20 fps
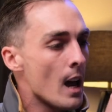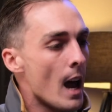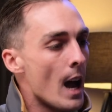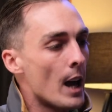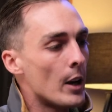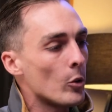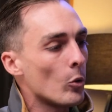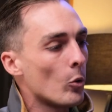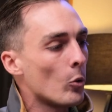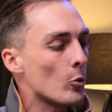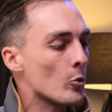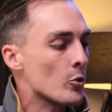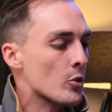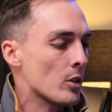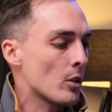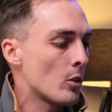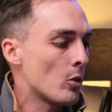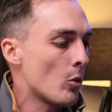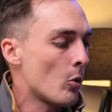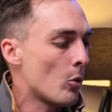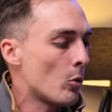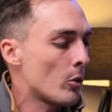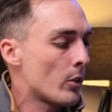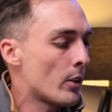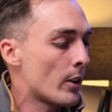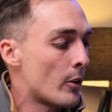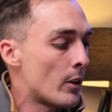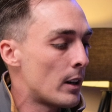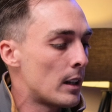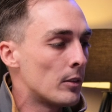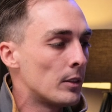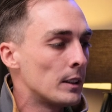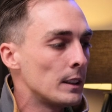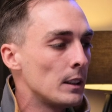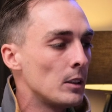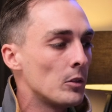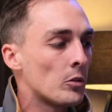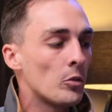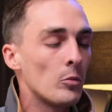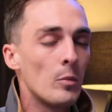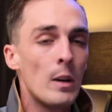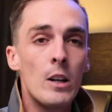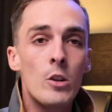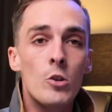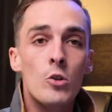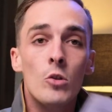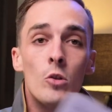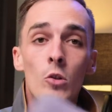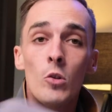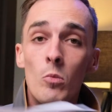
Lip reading: and also all the relevant information